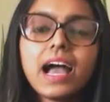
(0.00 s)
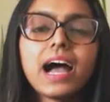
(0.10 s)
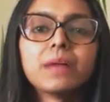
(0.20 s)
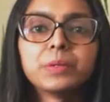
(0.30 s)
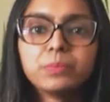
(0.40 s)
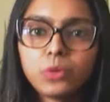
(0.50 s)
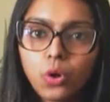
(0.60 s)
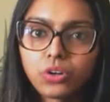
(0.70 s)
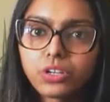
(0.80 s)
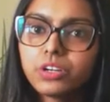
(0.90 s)
I'm a
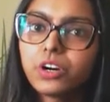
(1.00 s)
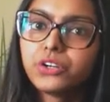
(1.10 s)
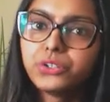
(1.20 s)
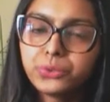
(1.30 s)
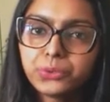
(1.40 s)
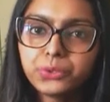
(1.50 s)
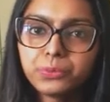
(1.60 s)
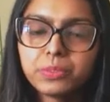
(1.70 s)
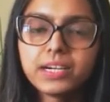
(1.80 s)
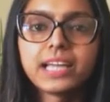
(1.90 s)
blogger, a
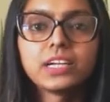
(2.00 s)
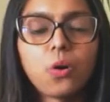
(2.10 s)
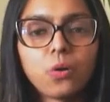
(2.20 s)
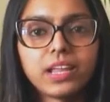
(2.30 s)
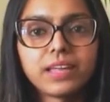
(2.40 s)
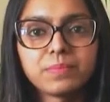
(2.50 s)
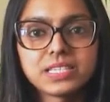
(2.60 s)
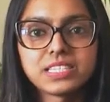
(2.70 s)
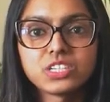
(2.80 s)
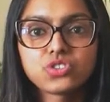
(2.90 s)
YouTuber, and an online
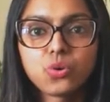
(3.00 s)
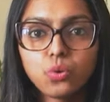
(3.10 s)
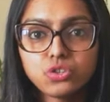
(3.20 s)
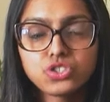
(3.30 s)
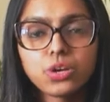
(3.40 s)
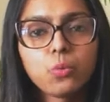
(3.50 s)
business coach.